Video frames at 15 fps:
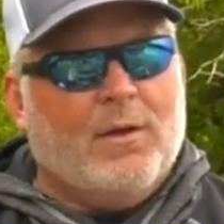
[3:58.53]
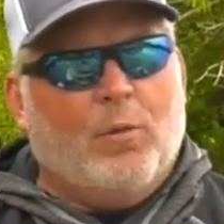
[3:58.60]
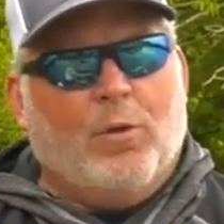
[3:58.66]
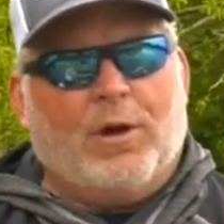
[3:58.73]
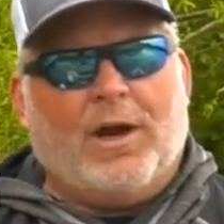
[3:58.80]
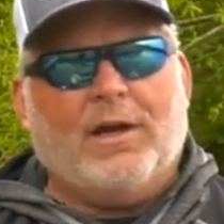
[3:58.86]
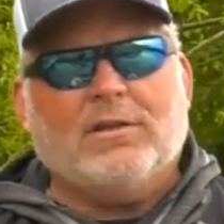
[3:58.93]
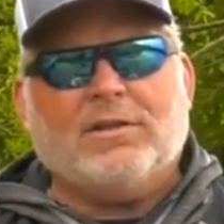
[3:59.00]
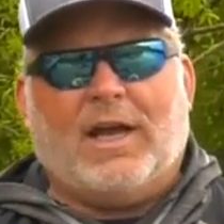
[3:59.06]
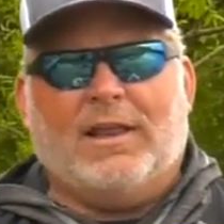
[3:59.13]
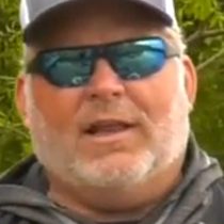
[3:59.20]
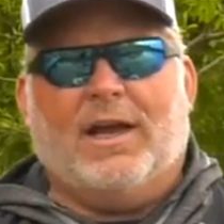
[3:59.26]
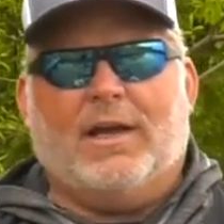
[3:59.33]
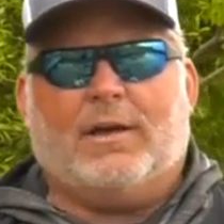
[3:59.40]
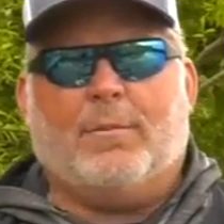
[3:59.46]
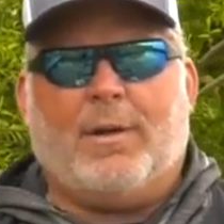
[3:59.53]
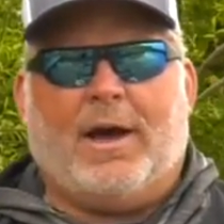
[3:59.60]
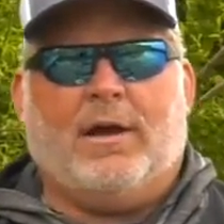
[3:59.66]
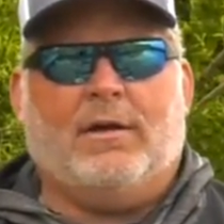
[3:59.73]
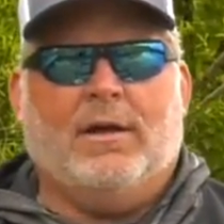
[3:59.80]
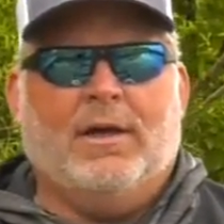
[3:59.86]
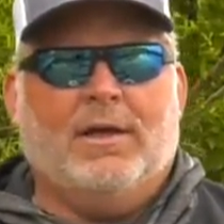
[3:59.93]
What else I like
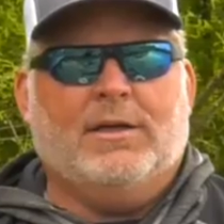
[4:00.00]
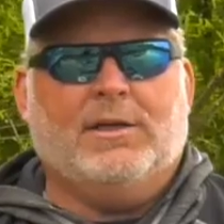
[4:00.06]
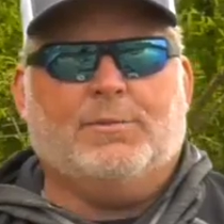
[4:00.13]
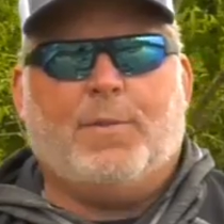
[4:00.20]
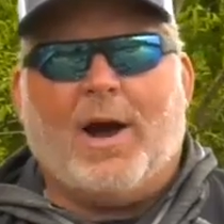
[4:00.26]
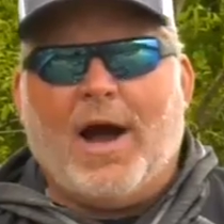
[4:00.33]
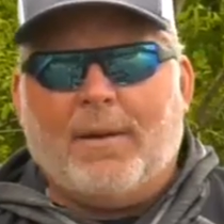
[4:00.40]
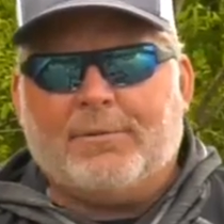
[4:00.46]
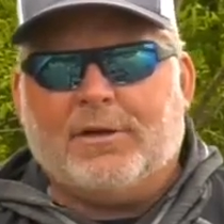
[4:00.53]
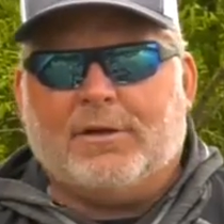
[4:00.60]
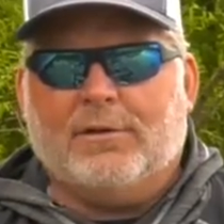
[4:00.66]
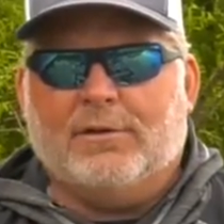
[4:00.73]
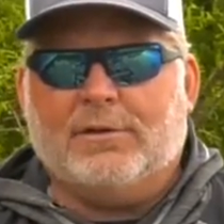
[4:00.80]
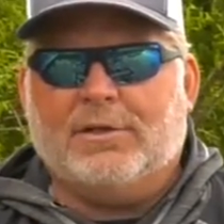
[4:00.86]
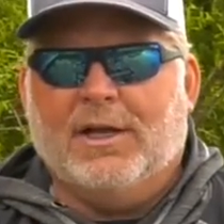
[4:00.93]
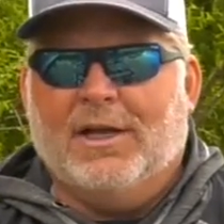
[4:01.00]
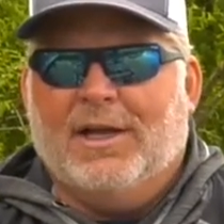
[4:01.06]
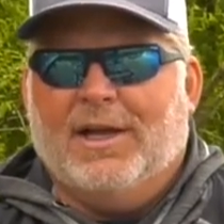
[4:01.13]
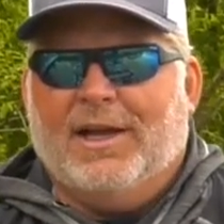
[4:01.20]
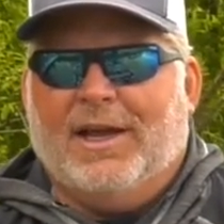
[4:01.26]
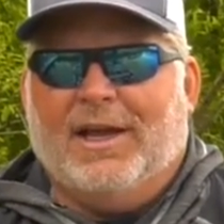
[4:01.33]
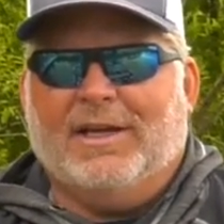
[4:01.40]
about these Popticals
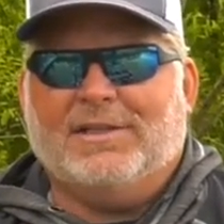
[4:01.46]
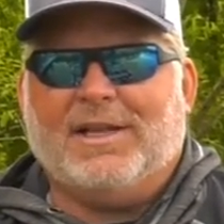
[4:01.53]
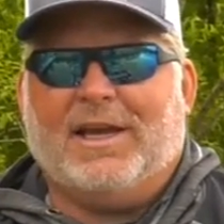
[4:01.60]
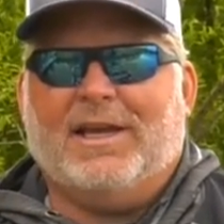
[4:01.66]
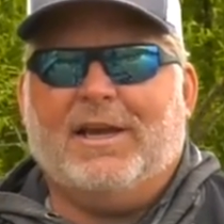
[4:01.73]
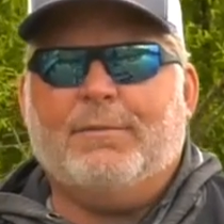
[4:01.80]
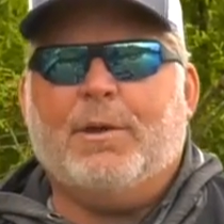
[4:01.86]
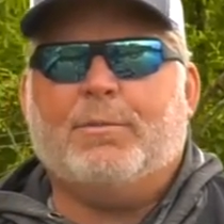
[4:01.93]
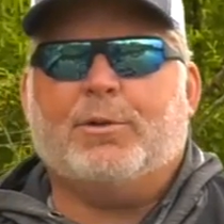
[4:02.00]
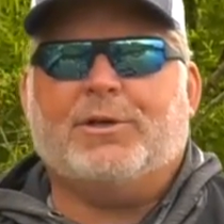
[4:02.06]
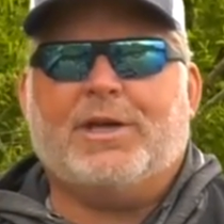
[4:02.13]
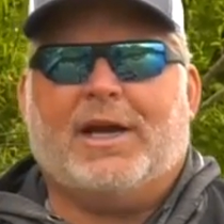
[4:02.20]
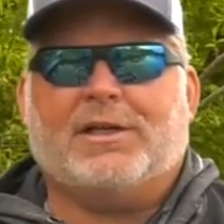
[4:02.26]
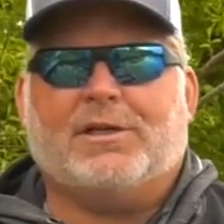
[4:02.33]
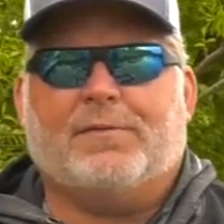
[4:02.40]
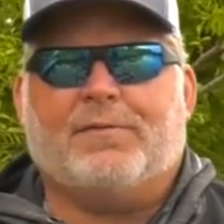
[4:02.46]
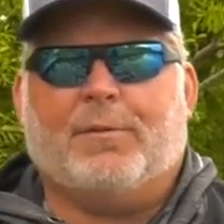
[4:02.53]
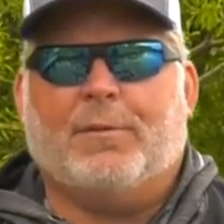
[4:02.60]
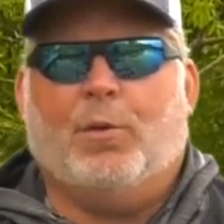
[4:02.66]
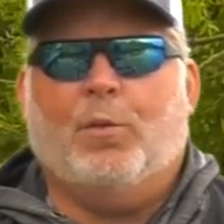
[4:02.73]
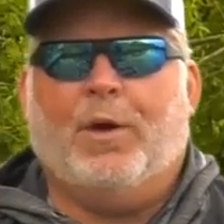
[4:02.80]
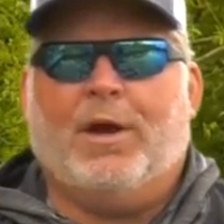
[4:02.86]
is they give me protection
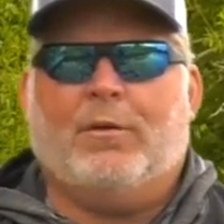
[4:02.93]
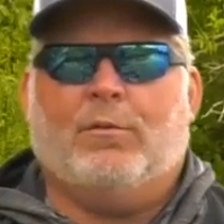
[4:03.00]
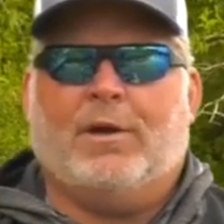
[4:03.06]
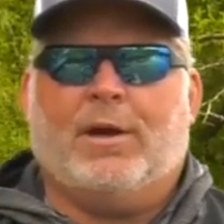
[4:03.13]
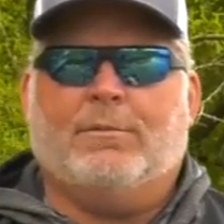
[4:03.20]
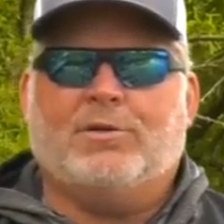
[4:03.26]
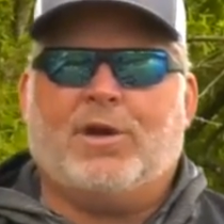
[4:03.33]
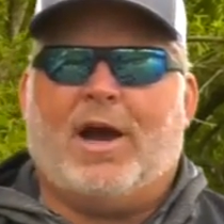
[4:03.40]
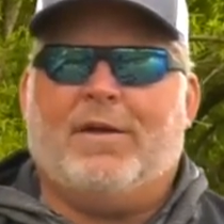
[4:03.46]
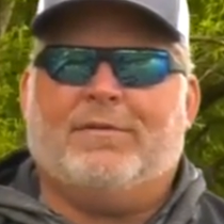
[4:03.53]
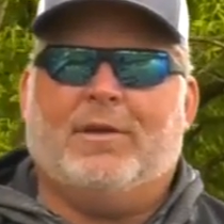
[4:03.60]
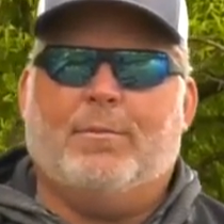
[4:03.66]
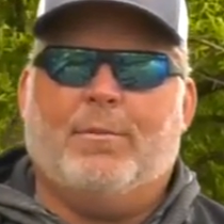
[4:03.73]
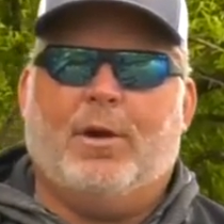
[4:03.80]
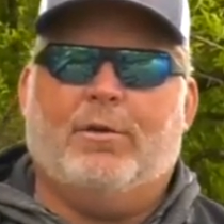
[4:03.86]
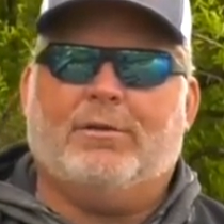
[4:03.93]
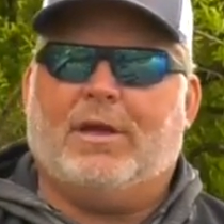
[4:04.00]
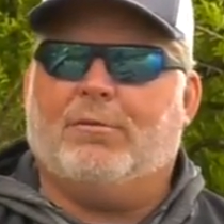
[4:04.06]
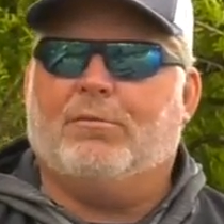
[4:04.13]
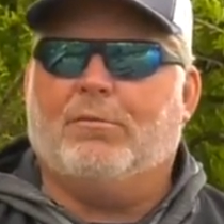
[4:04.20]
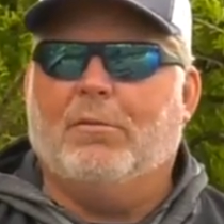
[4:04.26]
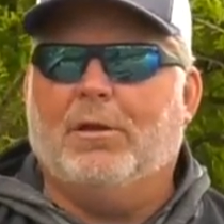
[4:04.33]
from the wind when I'm driving the boat.
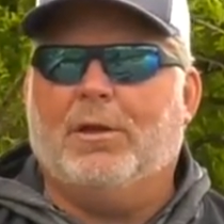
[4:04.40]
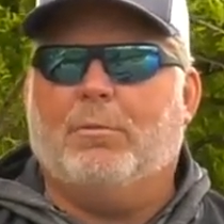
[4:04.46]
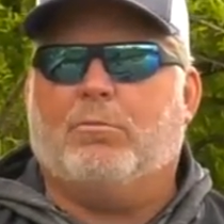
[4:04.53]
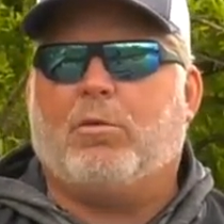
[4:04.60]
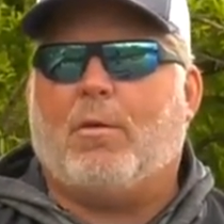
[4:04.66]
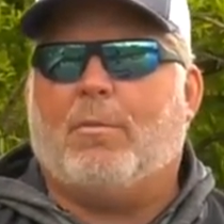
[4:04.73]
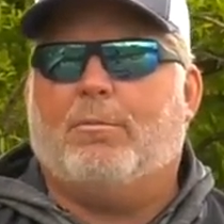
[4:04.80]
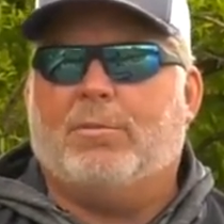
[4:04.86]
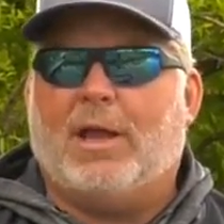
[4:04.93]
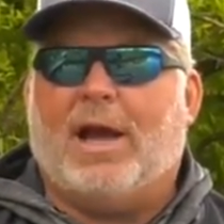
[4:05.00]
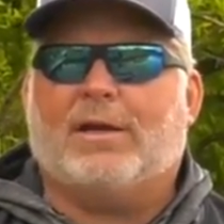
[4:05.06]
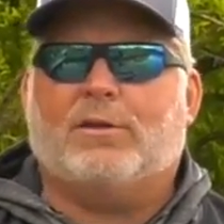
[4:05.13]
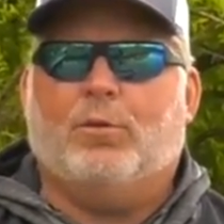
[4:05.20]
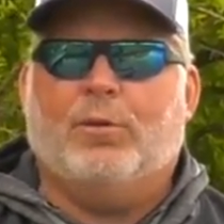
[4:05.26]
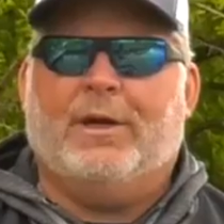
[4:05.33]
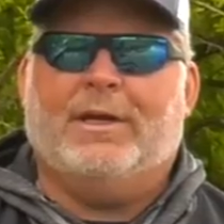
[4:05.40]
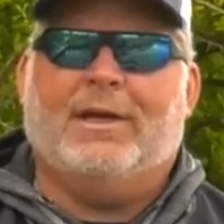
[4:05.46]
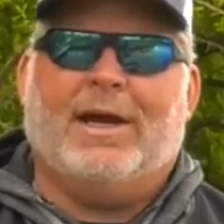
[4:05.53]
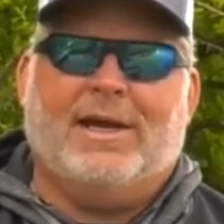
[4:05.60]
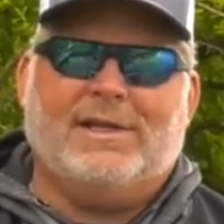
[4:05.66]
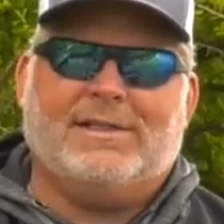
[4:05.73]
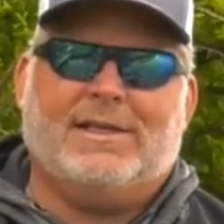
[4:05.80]
They really block the wind
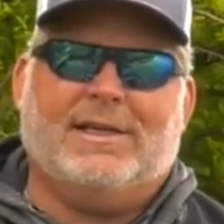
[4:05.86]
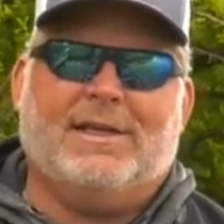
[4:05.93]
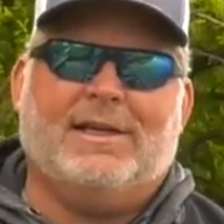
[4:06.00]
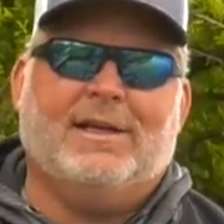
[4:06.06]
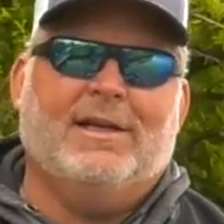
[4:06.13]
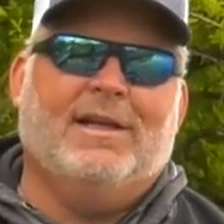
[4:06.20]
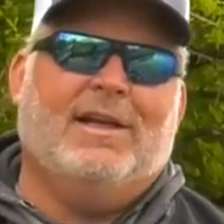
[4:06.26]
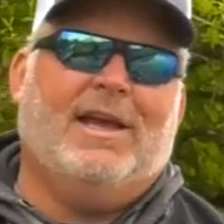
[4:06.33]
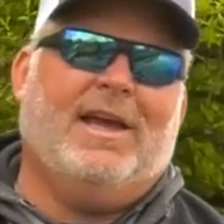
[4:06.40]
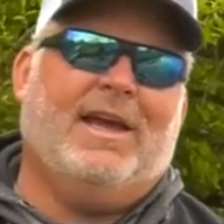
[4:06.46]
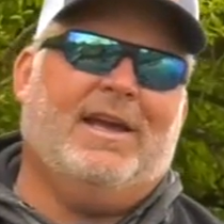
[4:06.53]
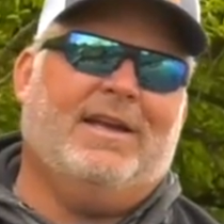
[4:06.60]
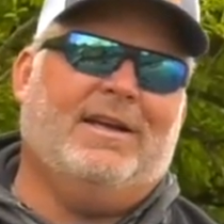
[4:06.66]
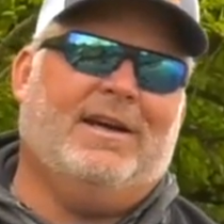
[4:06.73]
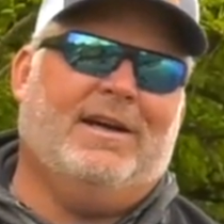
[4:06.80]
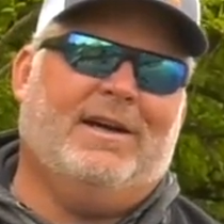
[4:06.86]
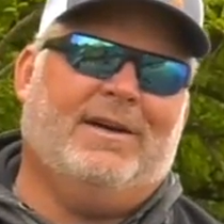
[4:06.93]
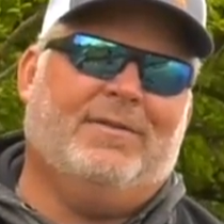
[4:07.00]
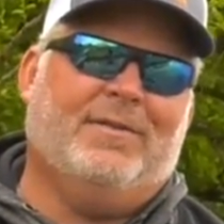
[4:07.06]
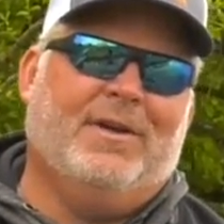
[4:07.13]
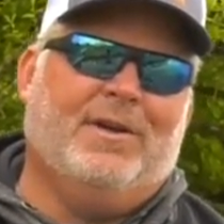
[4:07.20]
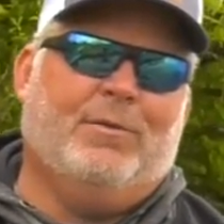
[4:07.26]
nicely, and
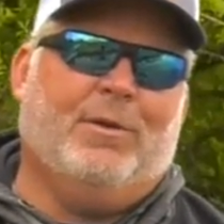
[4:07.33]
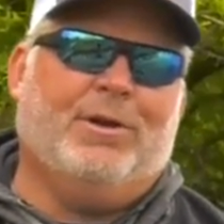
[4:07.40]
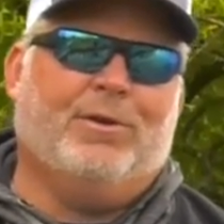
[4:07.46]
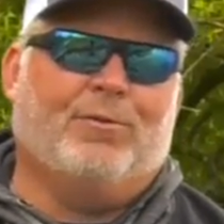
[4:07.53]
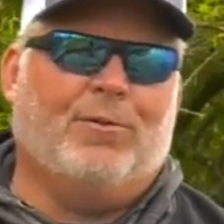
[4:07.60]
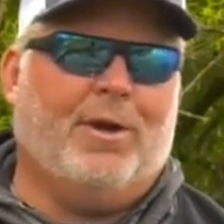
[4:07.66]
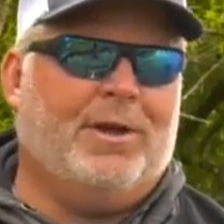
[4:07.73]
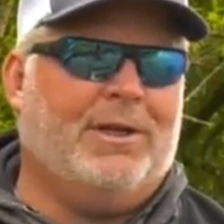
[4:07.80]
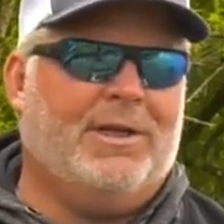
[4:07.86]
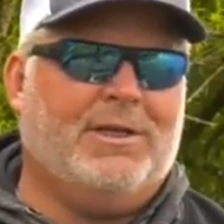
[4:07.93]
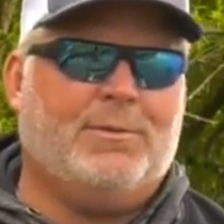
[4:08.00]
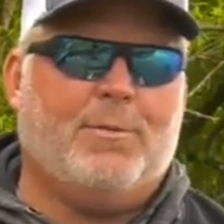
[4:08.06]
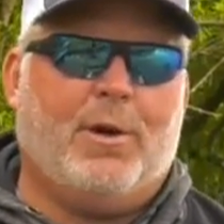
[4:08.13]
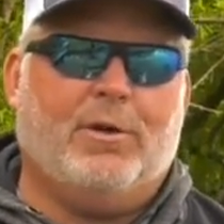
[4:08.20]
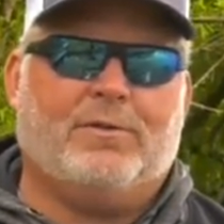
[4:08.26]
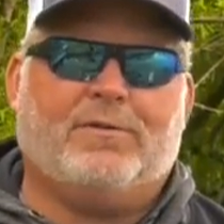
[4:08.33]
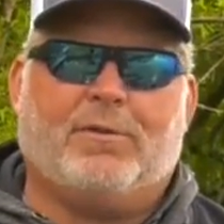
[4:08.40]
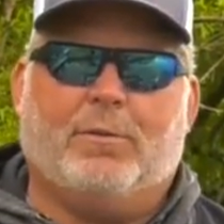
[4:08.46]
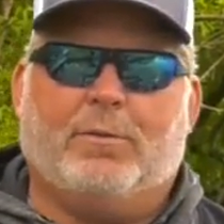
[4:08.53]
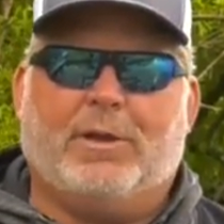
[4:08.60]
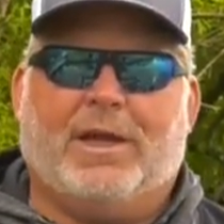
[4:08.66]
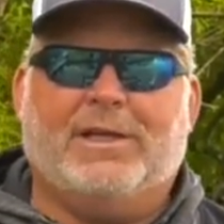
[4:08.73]
uh, when you're running these boats
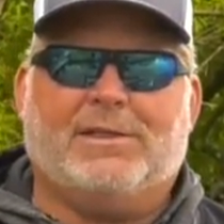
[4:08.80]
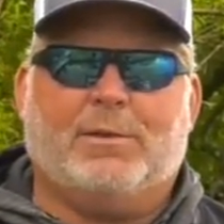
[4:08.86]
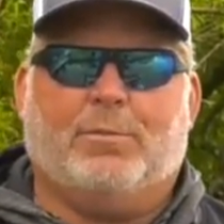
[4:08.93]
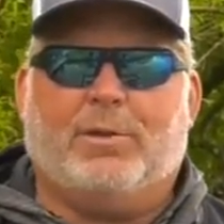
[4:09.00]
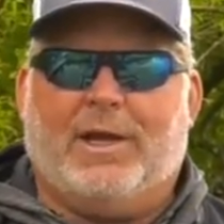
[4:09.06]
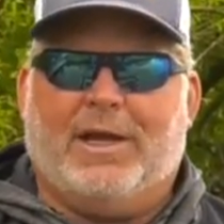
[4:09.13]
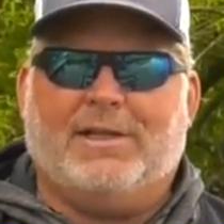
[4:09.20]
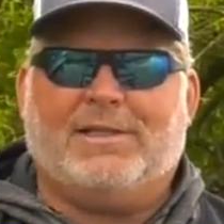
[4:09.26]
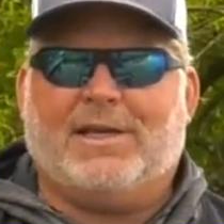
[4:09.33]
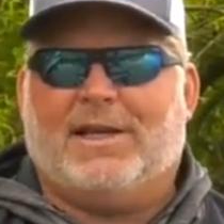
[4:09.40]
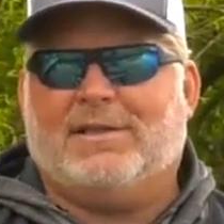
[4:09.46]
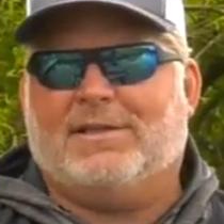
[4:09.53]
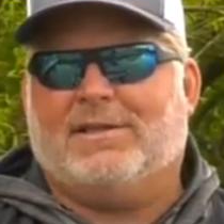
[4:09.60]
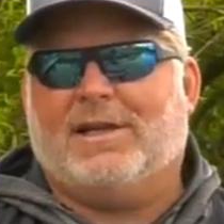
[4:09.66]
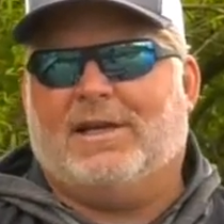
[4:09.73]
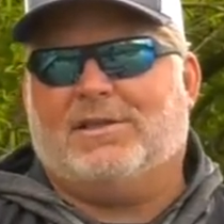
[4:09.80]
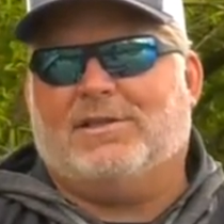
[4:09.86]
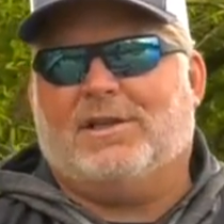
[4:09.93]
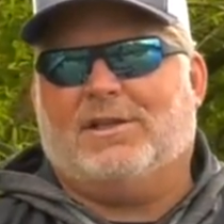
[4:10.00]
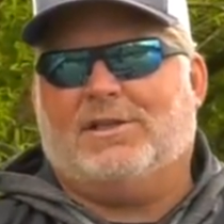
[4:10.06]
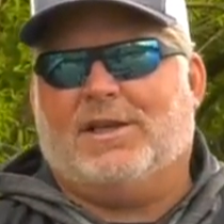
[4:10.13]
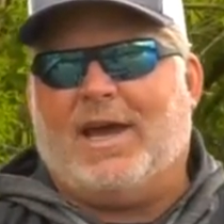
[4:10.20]
from place to place, that's, that's
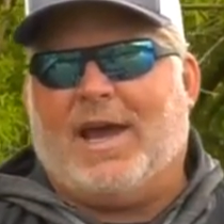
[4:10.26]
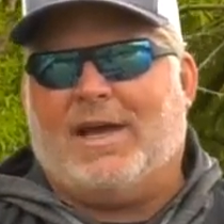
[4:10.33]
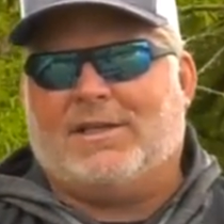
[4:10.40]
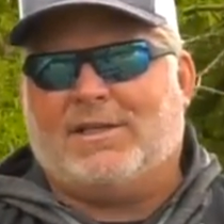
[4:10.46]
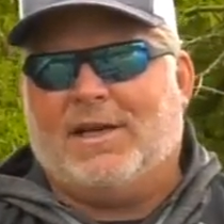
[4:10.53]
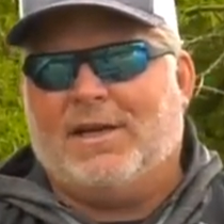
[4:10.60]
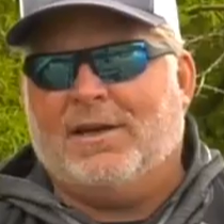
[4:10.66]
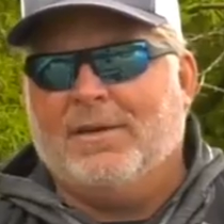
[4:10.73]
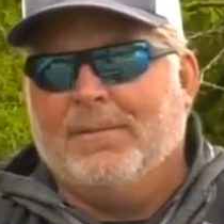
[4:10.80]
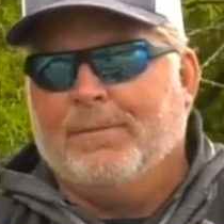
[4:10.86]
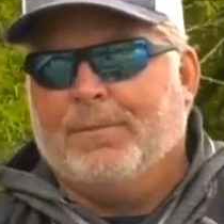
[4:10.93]
such an asset.